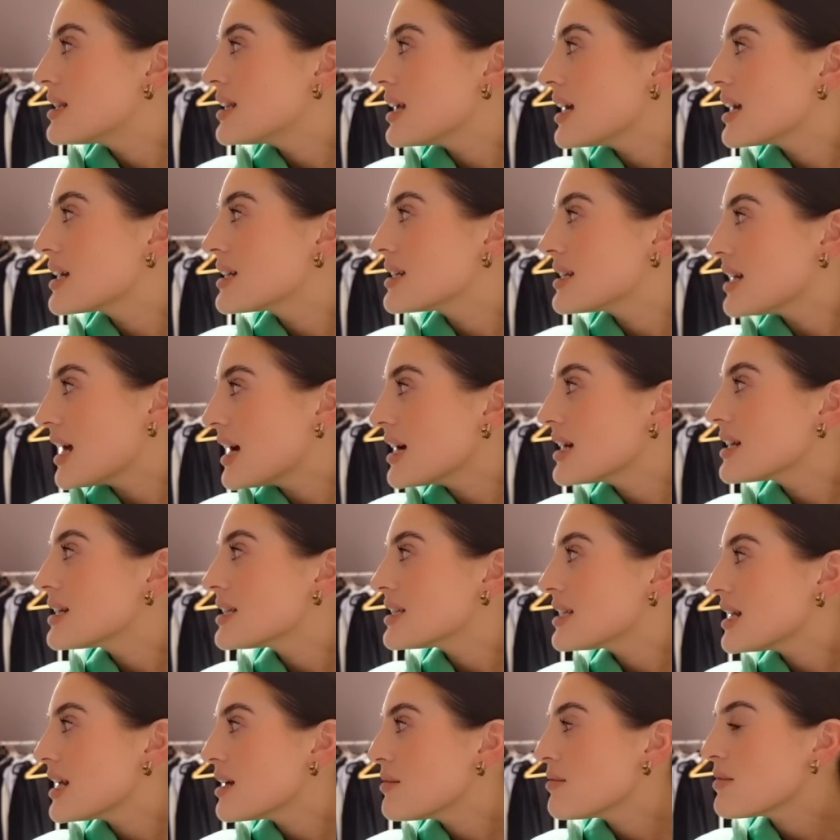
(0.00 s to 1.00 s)
the exact
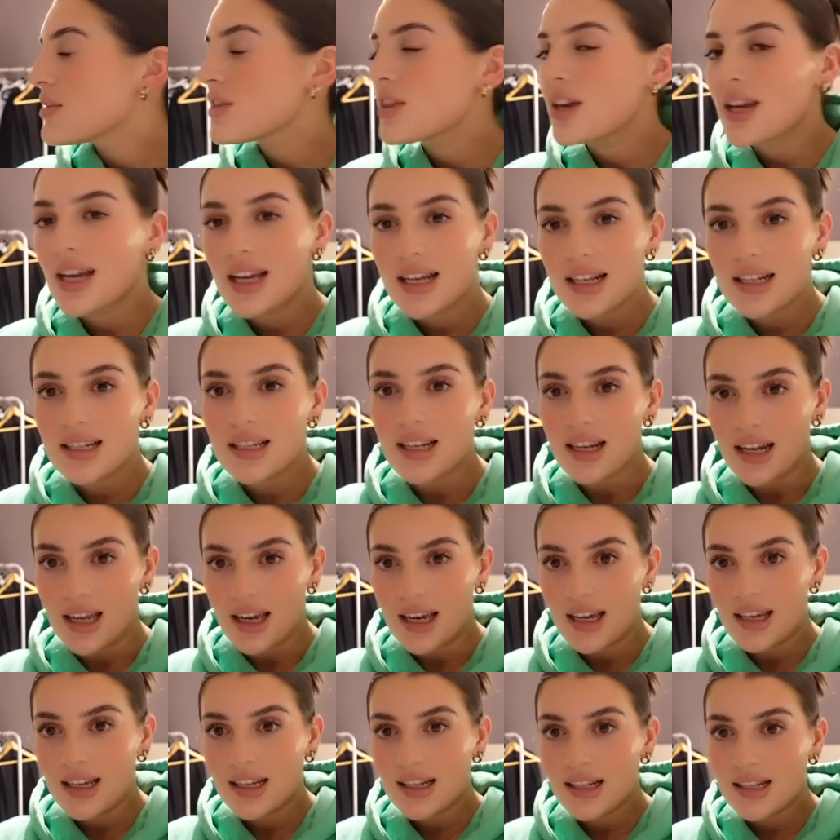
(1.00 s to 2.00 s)
same things in
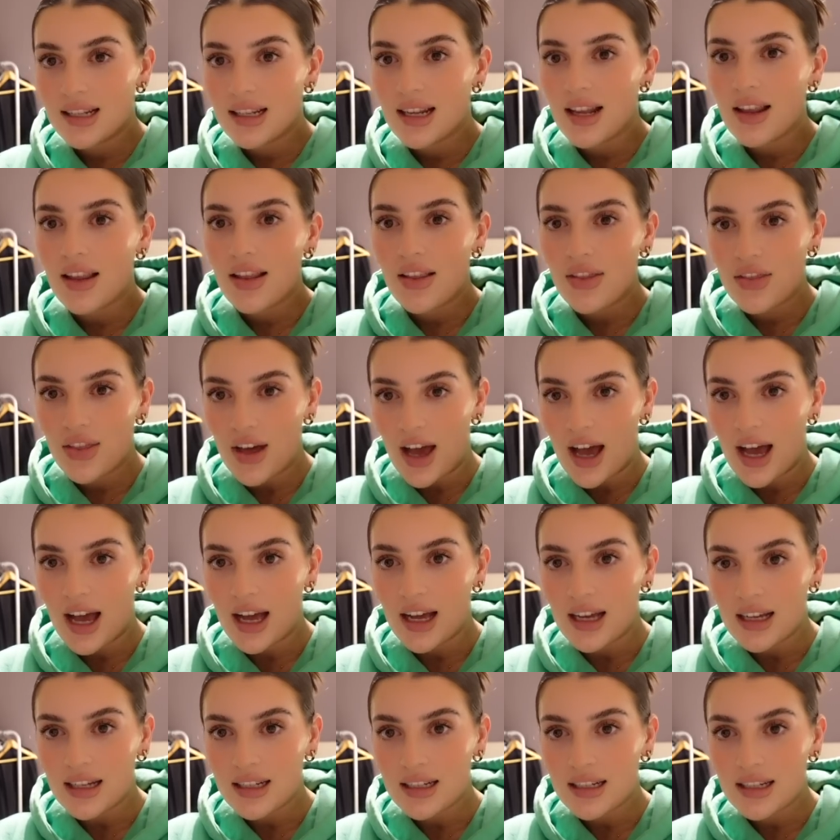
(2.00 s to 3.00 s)
it
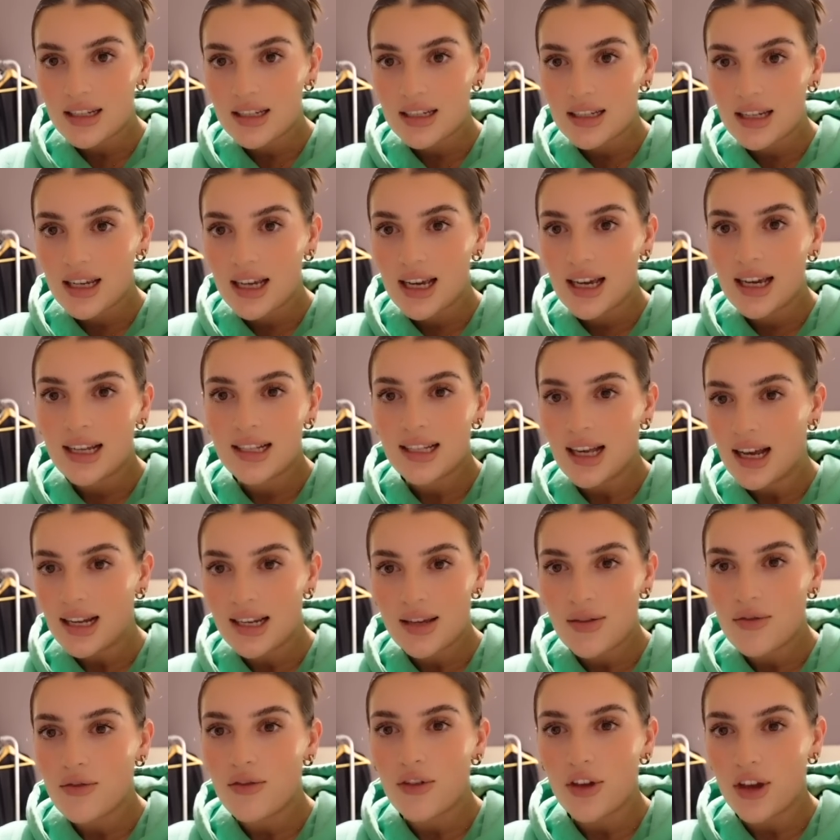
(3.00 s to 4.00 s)
that it's had
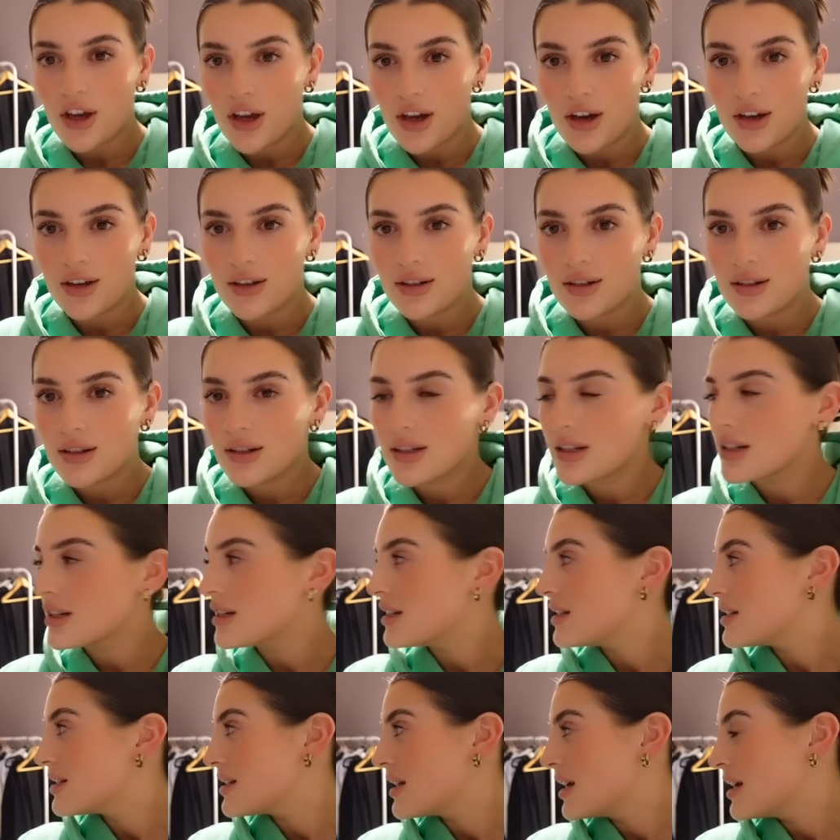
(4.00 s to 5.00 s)
in for years,
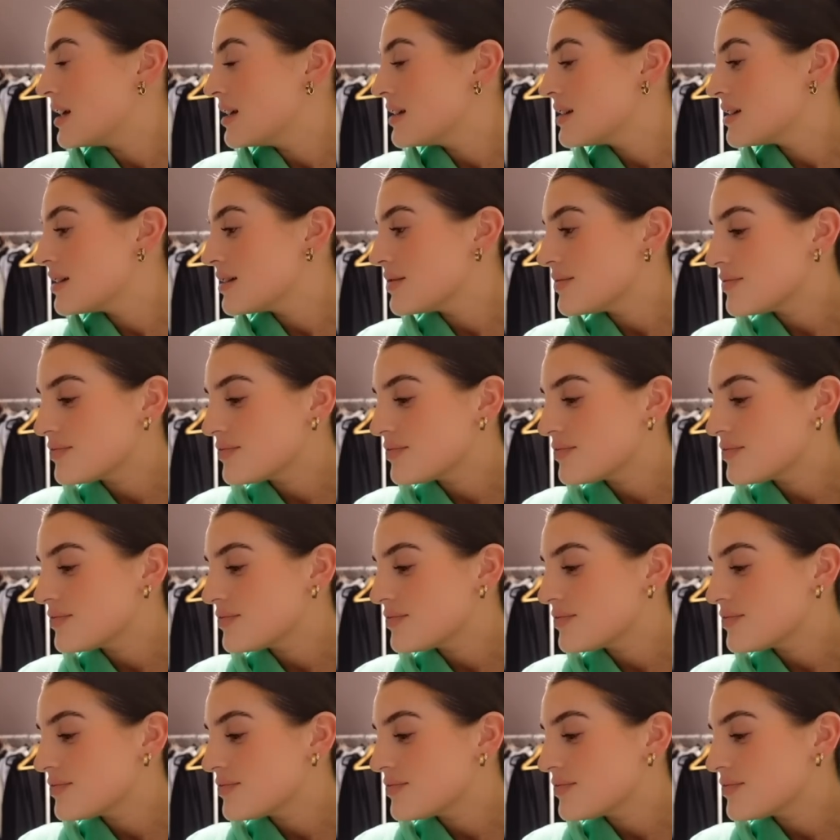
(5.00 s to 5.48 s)
didn't it, sis?